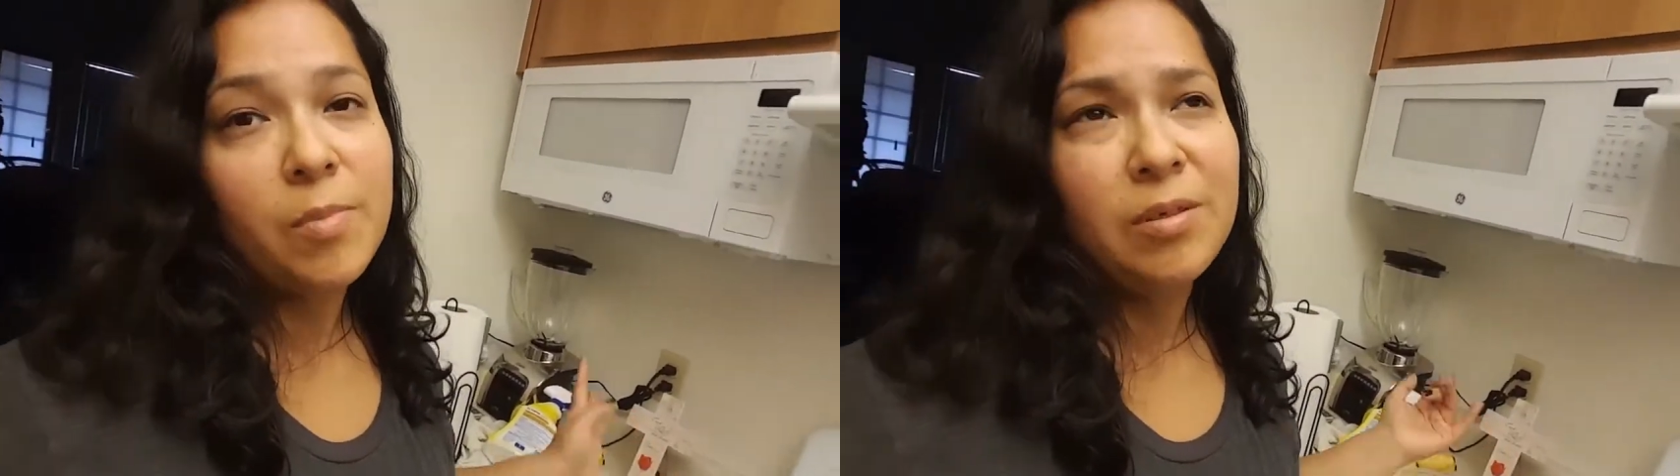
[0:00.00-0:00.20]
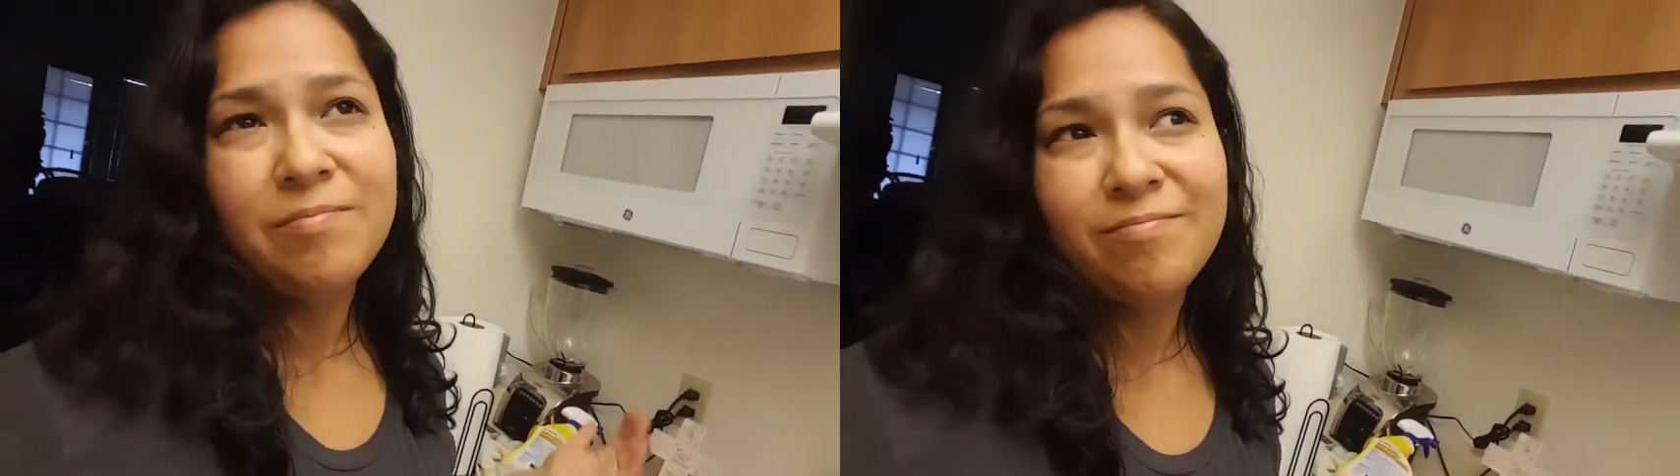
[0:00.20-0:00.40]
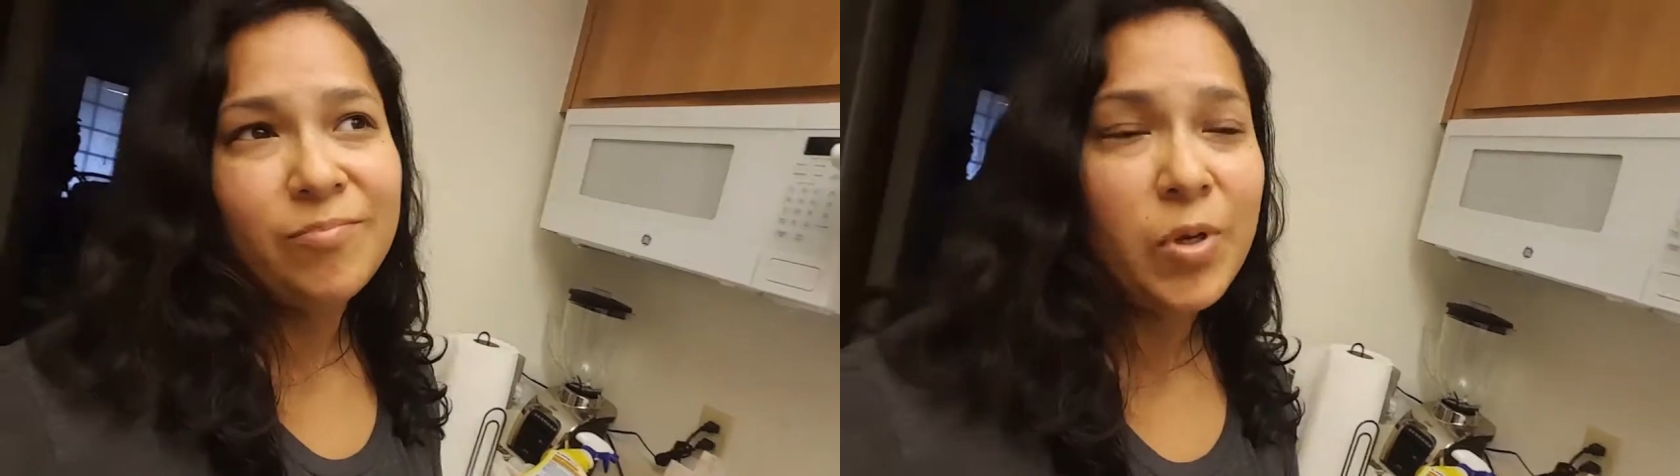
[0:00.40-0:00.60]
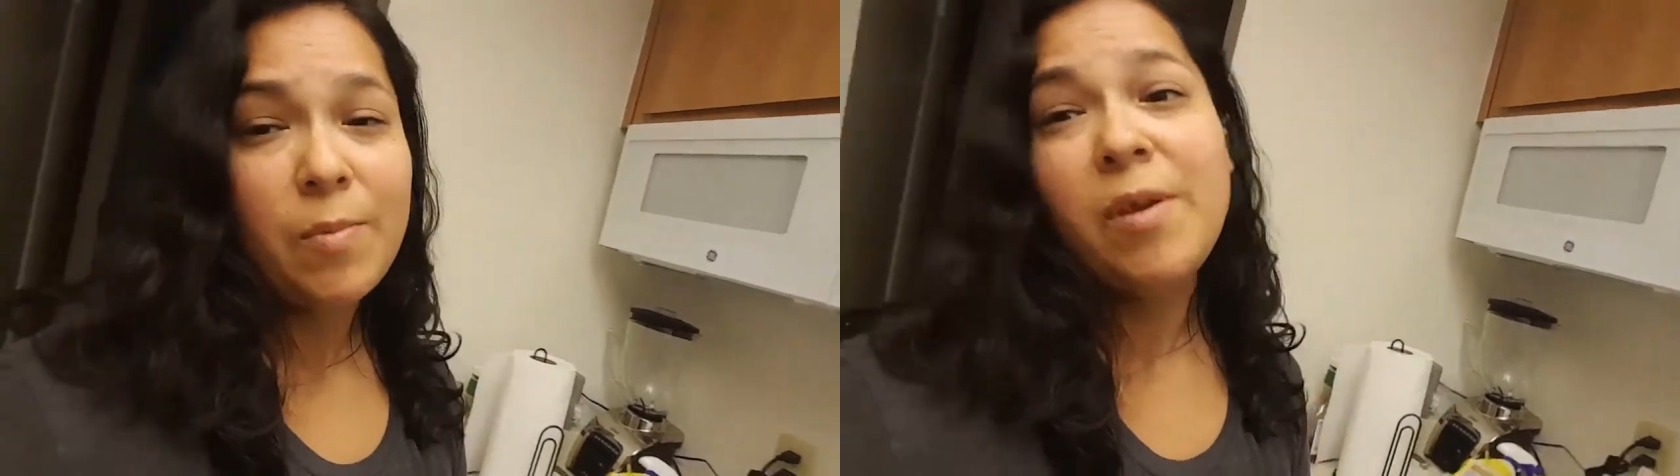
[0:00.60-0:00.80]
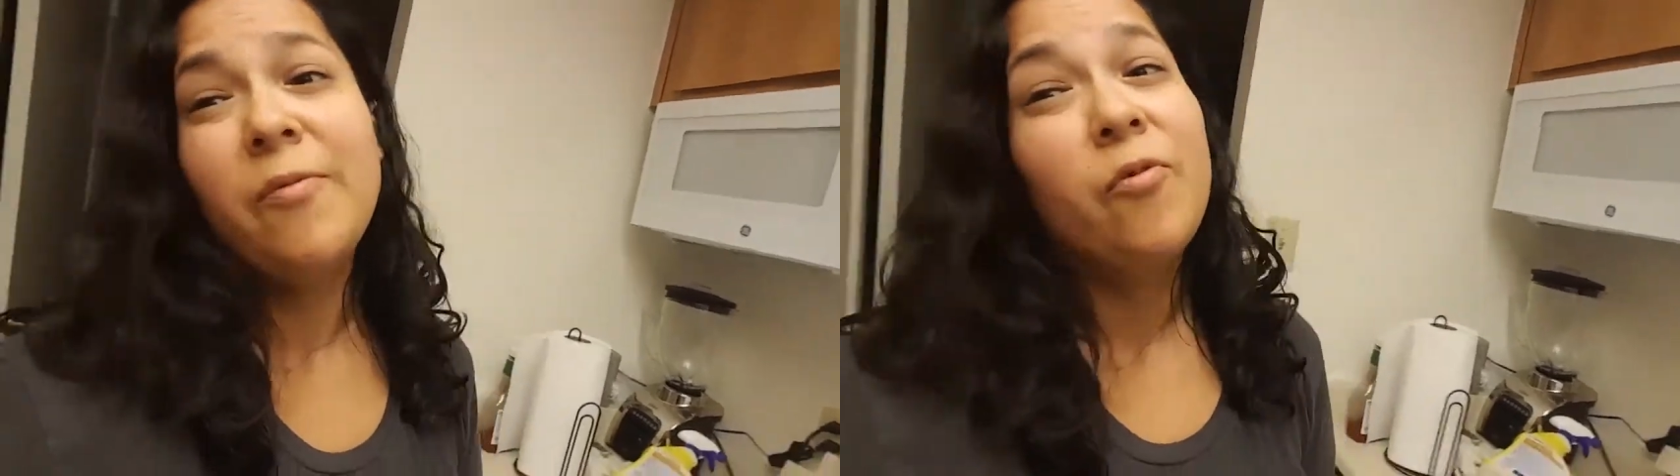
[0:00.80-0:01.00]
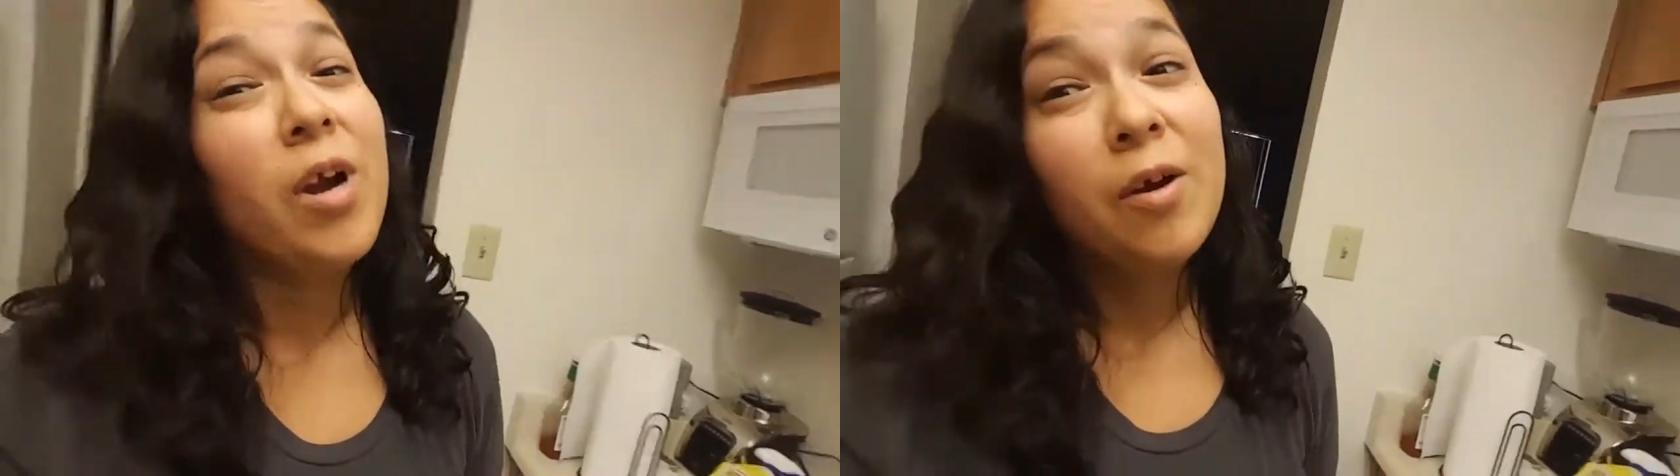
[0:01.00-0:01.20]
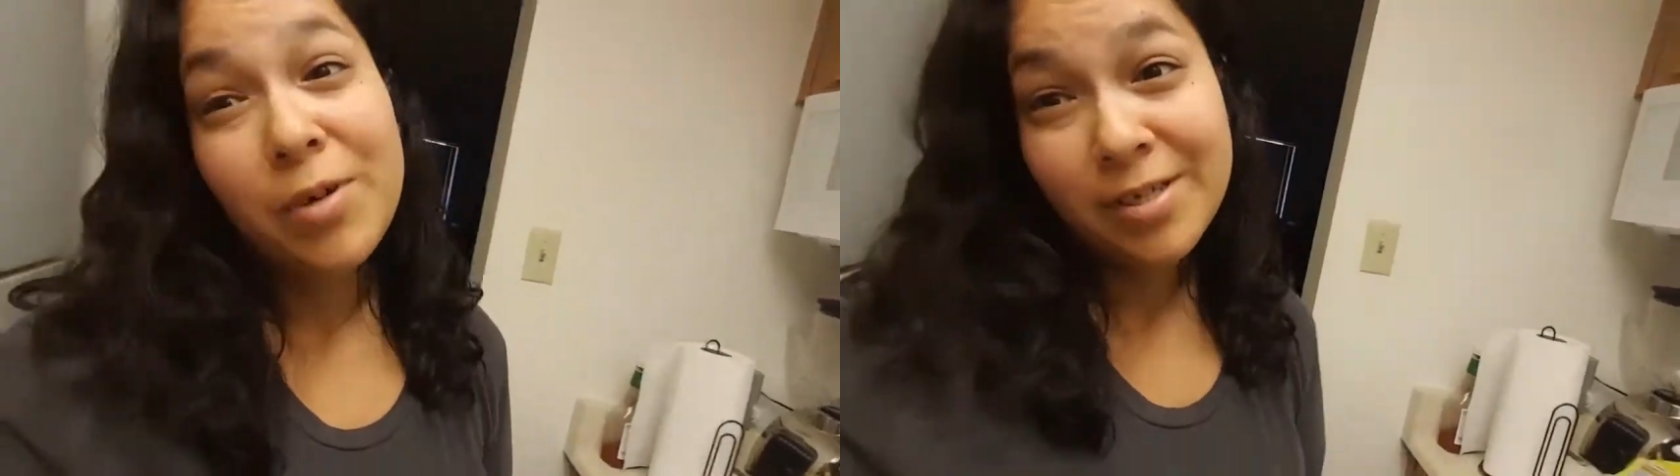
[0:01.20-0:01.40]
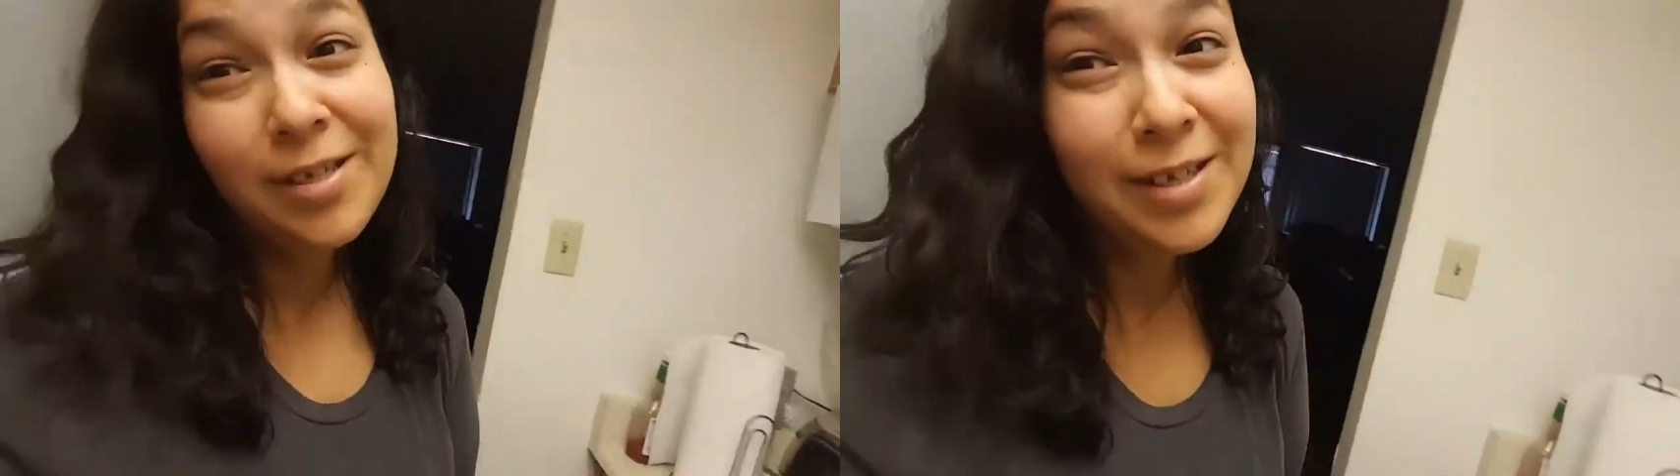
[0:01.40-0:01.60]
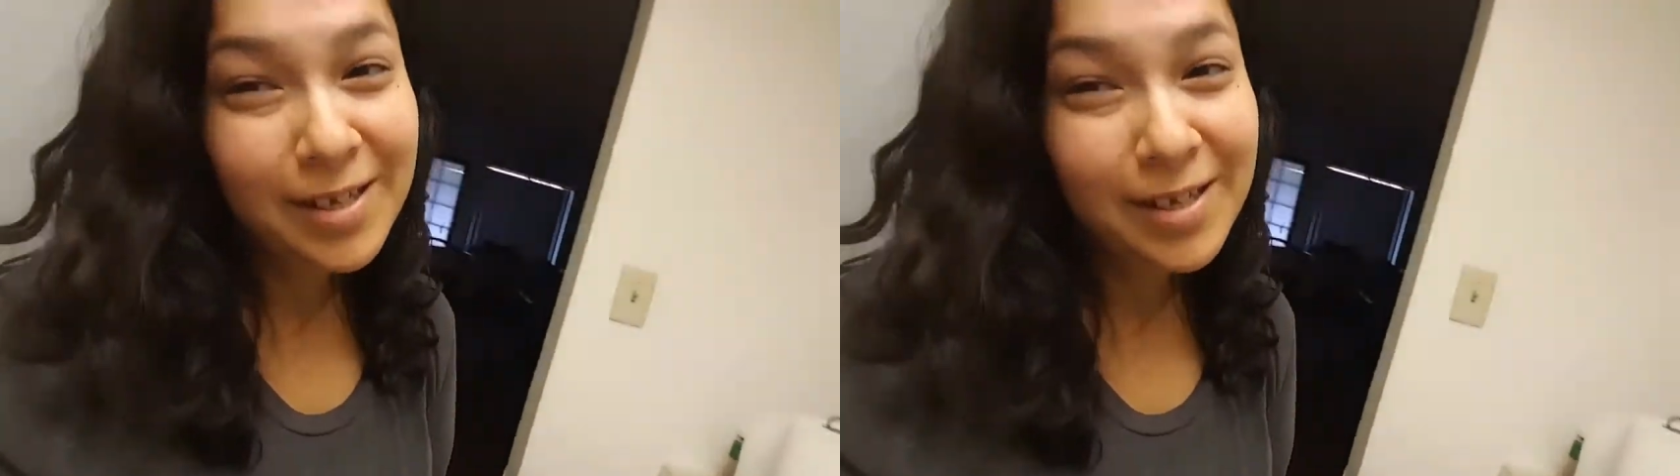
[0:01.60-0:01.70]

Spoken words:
about, okay, maybe 4 hours.